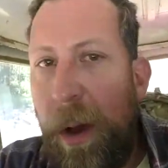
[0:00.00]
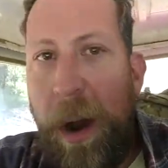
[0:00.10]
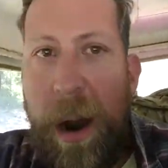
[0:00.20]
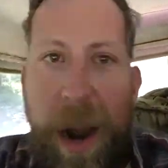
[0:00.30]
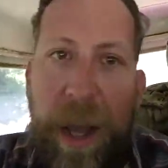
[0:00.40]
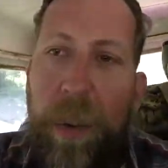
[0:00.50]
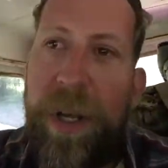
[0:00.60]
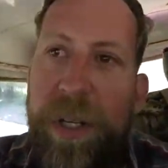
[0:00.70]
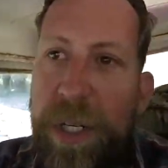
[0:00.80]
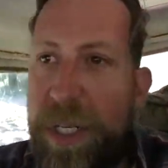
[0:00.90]
All right,
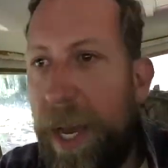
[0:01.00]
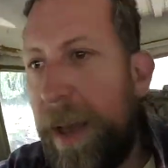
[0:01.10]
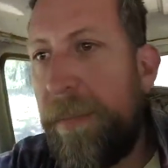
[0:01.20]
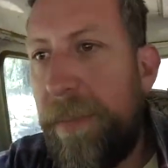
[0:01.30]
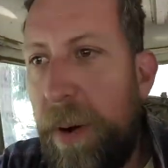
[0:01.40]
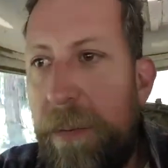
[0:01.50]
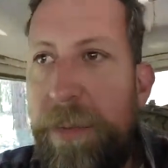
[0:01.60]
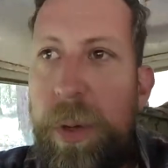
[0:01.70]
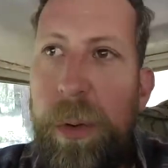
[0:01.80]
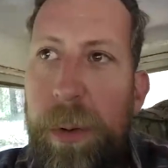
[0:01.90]
question time for our
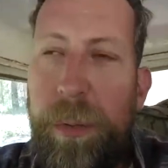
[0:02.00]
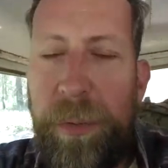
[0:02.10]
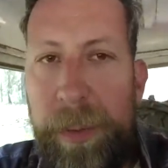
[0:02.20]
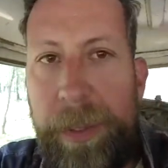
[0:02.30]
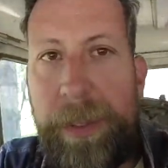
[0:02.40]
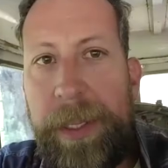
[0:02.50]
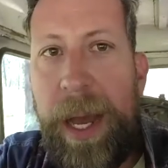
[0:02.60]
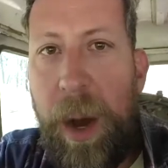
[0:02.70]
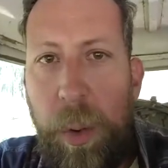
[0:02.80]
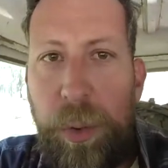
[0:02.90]
viewers.
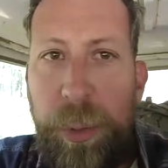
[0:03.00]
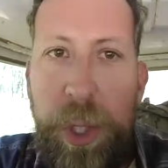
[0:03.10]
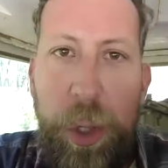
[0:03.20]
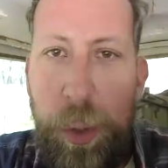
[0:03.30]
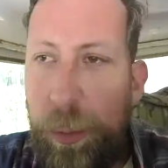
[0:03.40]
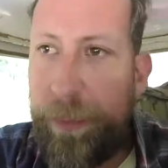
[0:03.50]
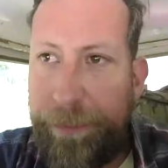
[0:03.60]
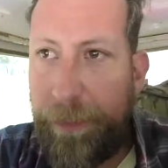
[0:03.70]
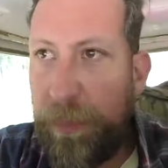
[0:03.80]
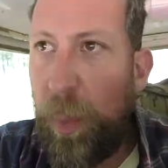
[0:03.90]
How old were you
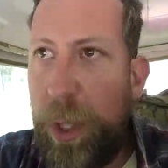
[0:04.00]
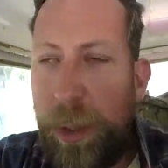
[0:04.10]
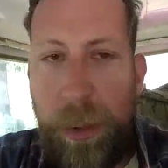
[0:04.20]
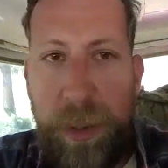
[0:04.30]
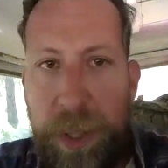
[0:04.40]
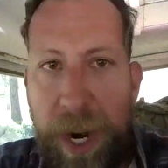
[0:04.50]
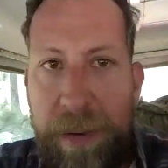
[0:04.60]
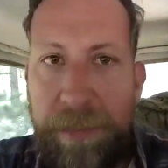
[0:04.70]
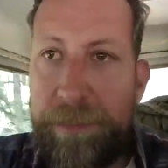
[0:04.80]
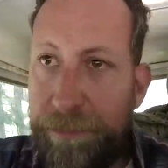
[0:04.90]
when you learned to
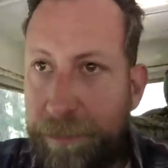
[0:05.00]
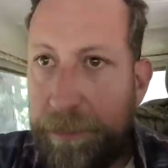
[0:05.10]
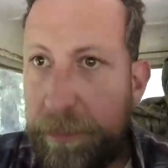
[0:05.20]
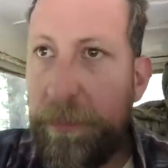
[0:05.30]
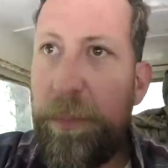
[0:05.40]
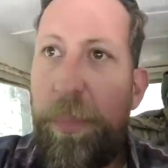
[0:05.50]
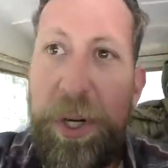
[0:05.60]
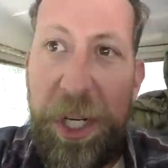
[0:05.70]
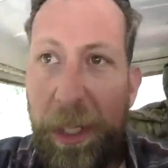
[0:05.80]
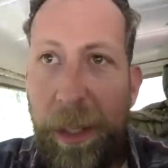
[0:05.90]
drive?
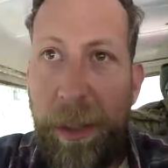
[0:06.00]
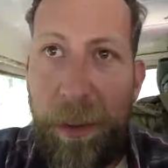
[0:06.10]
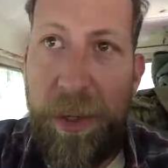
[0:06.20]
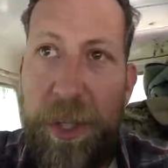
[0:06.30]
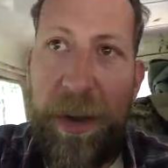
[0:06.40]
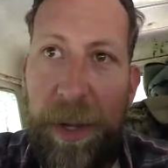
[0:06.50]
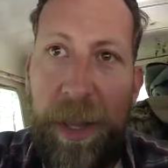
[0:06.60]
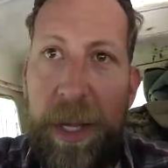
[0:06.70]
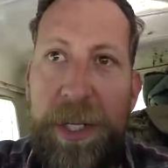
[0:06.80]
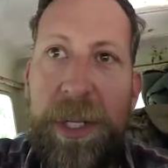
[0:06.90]
Particularly learn to drive a
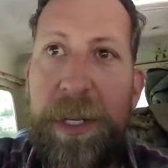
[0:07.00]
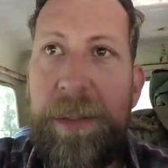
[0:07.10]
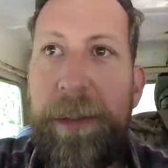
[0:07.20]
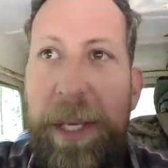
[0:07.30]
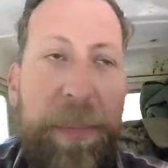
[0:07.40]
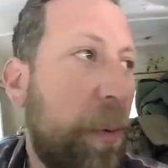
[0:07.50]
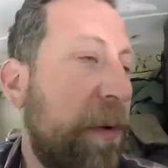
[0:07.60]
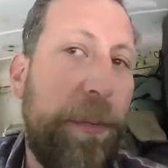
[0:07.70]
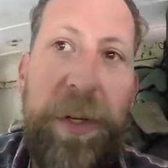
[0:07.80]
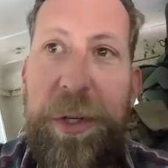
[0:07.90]
clutch. Keep it away
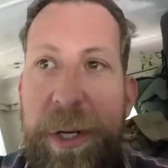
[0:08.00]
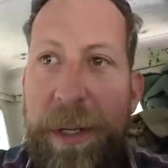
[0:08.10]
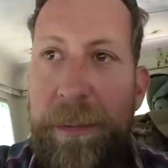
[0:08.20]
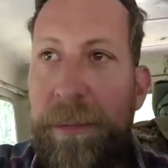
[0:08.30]
from the tree.